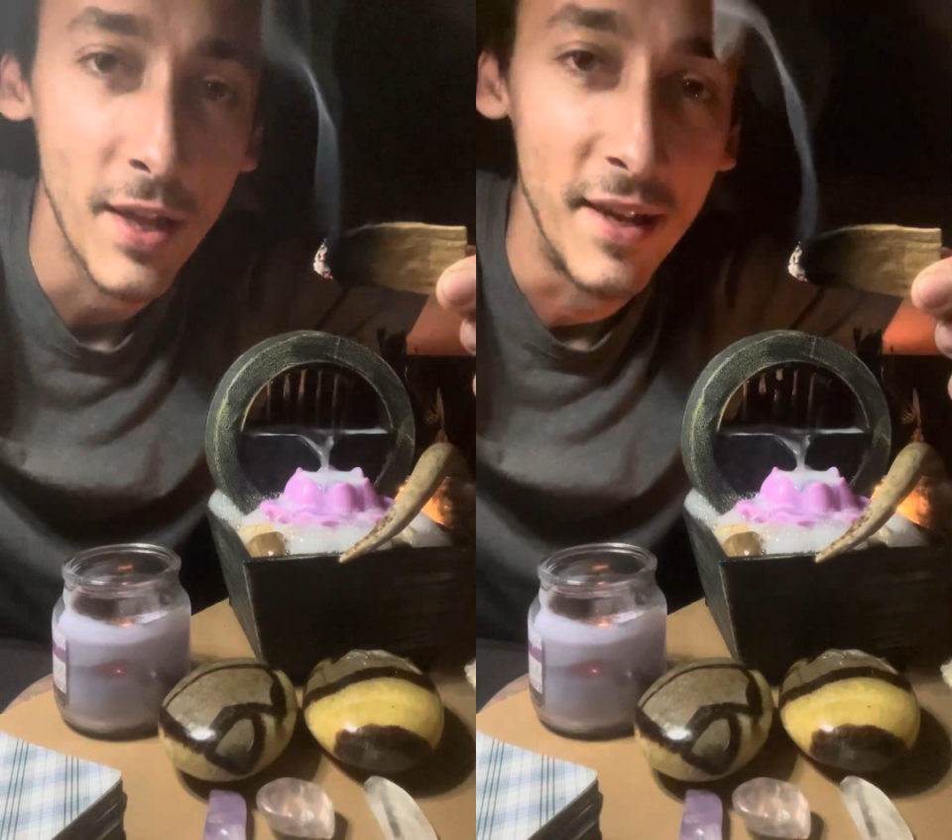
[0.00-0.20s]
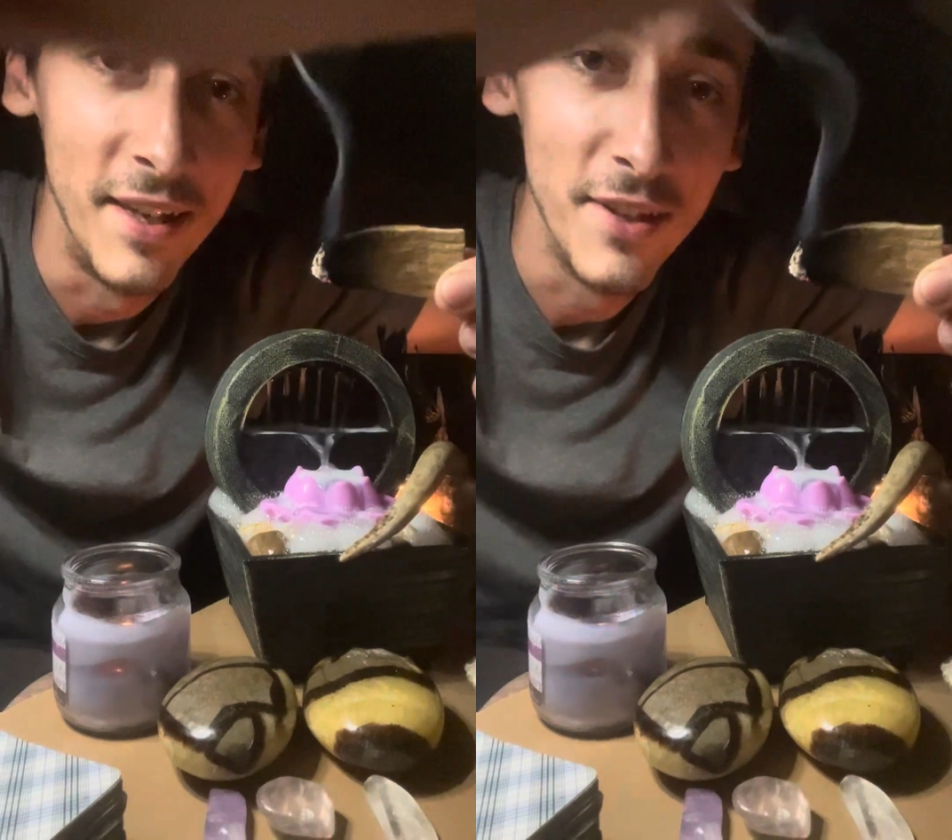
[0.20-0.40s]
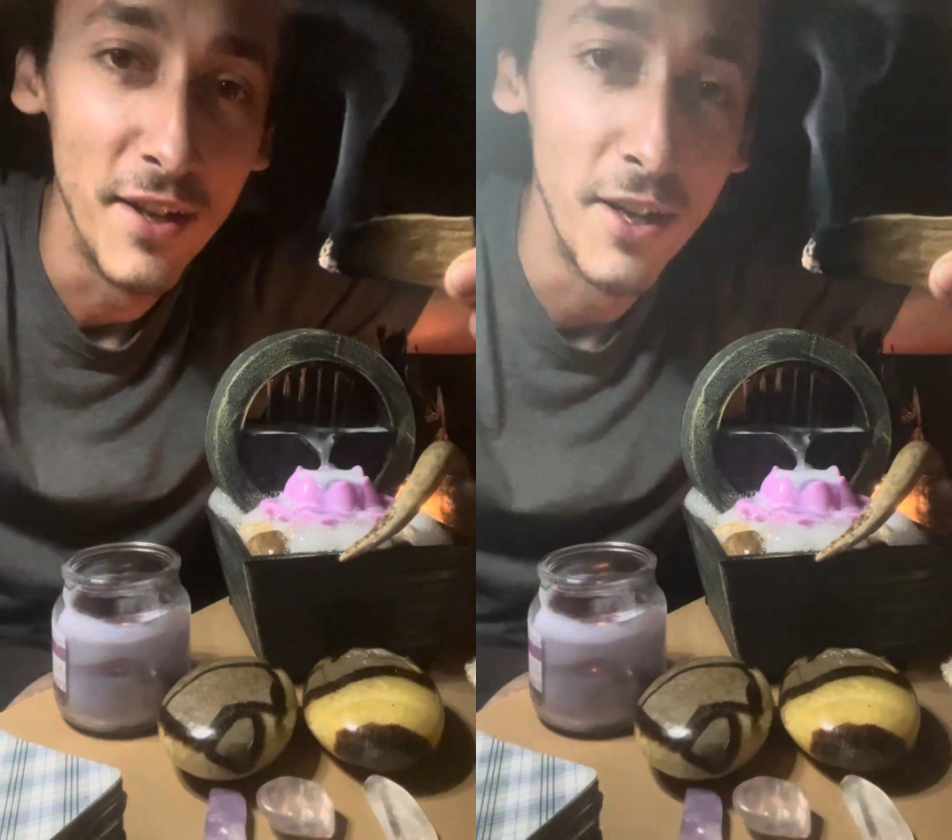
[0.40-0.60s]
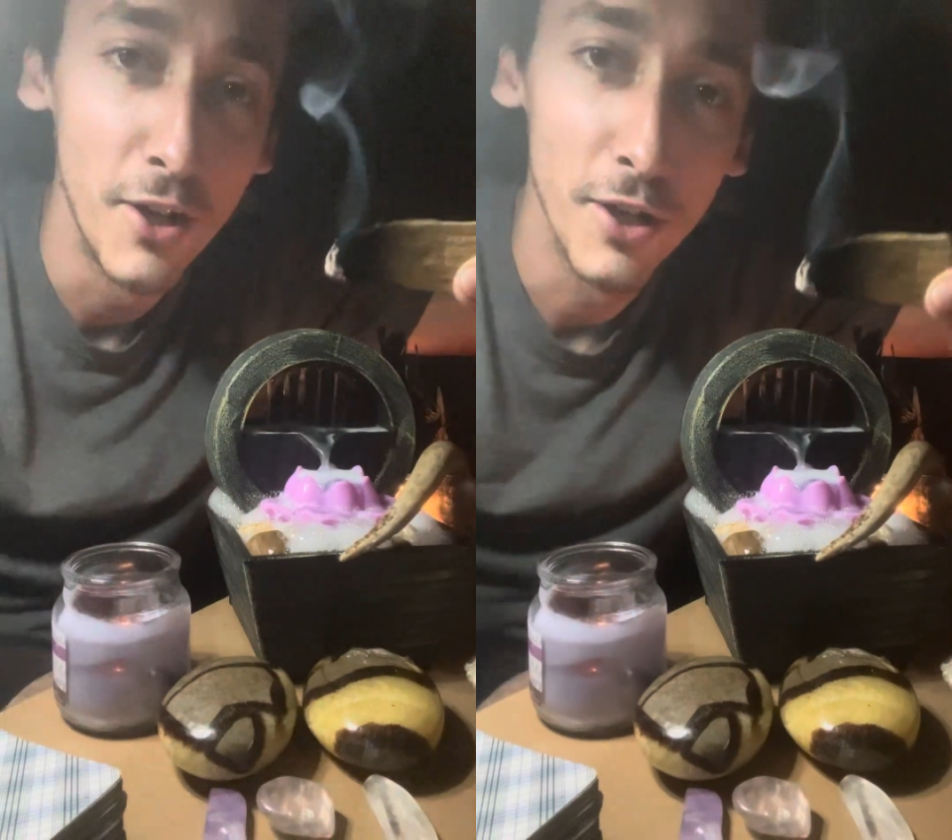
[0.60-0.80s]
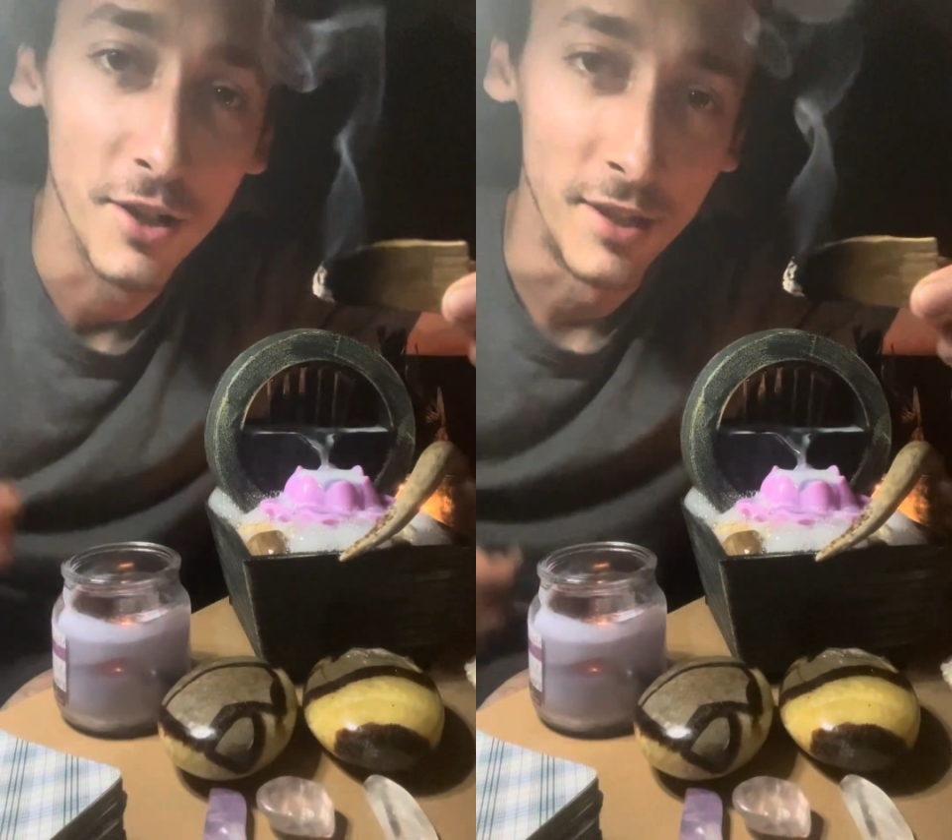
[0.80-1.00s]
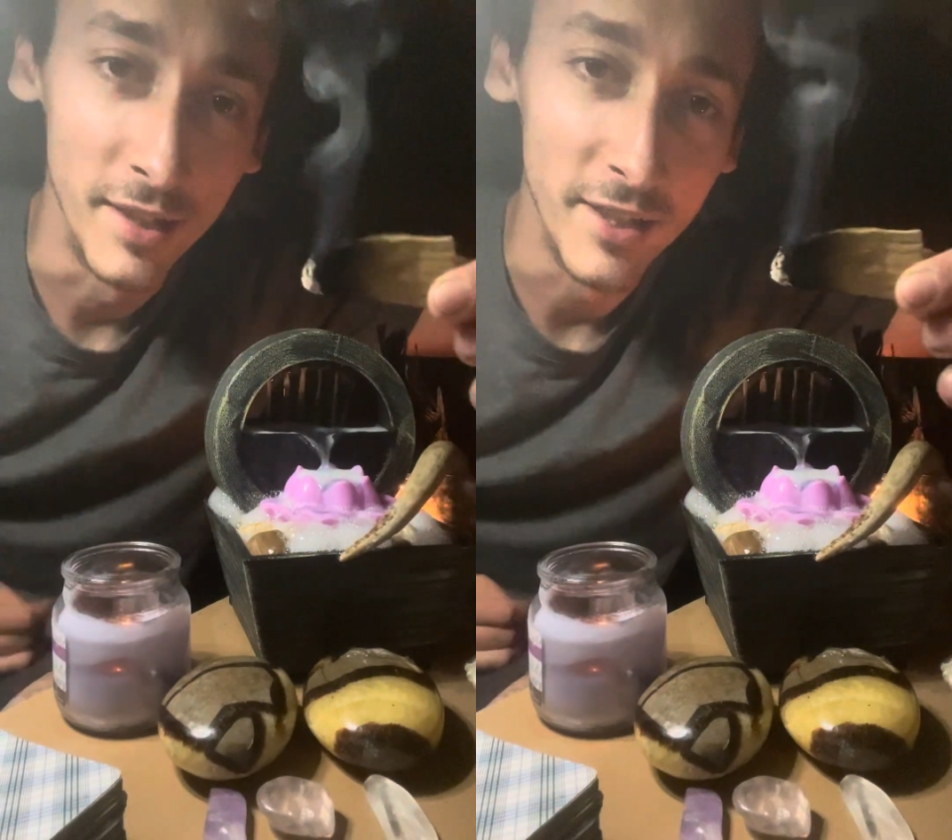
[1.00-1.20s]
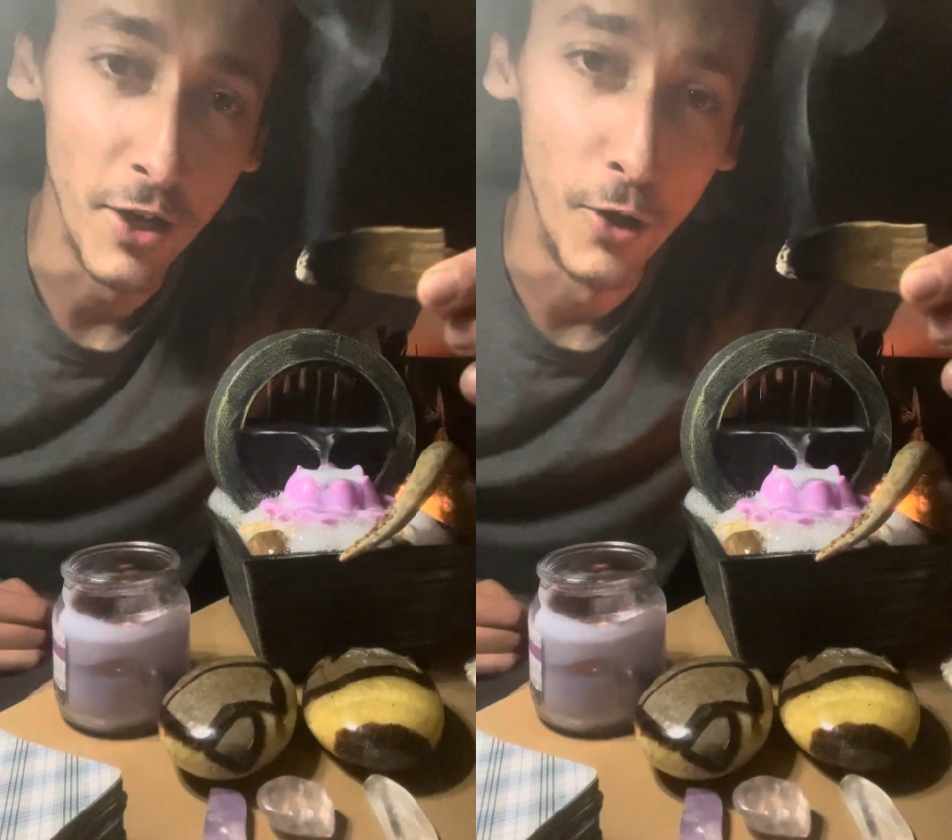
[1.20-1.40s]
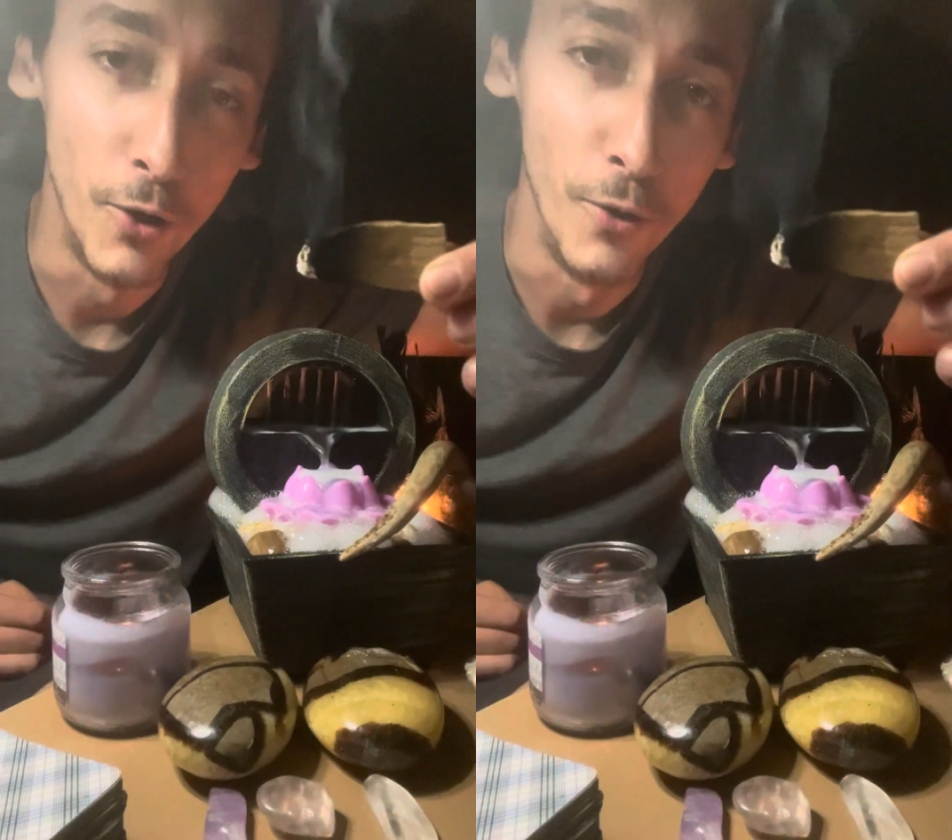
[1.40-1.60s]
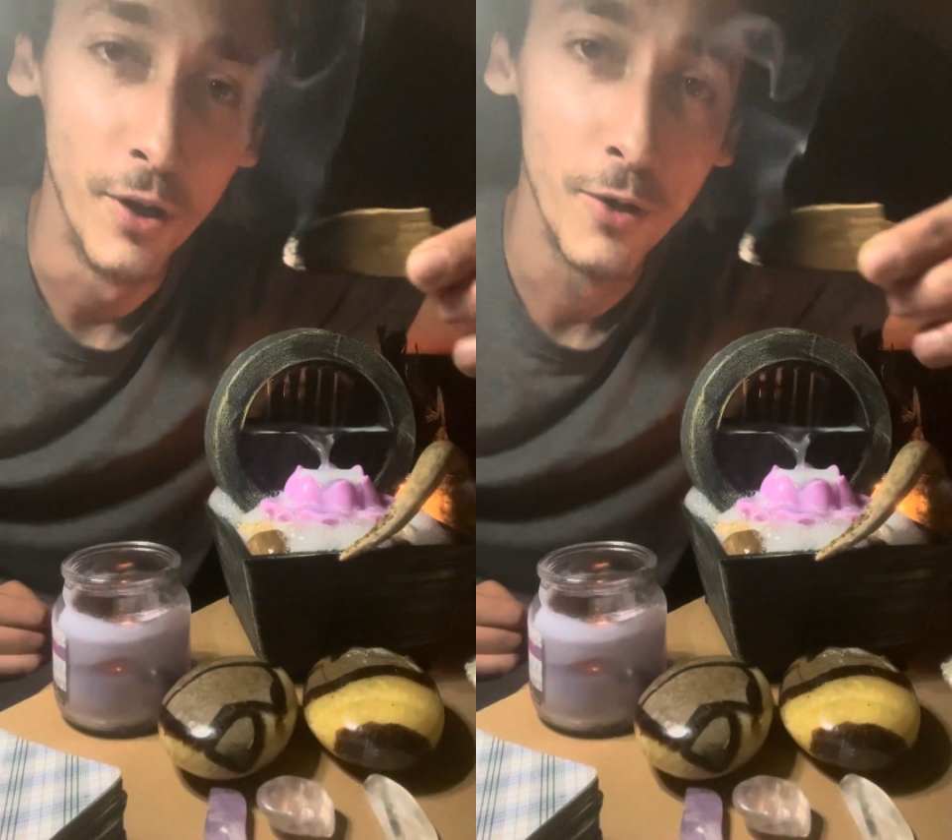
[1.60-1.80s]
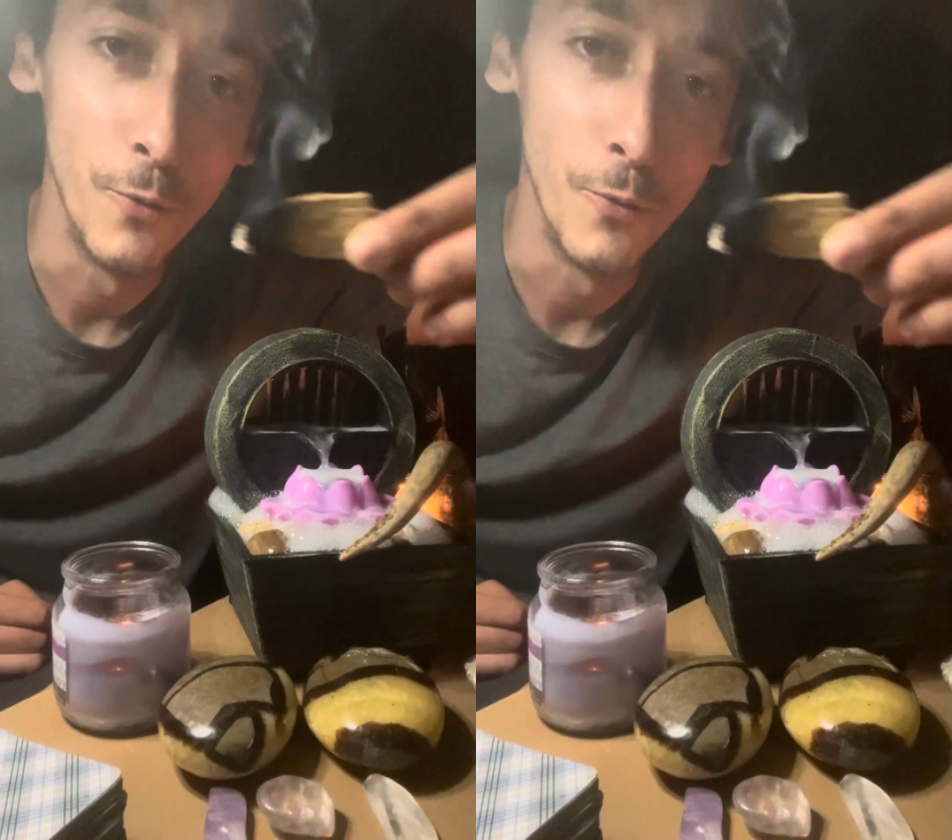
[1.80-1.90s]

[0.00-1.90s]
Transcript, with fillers: Hey there, Leo.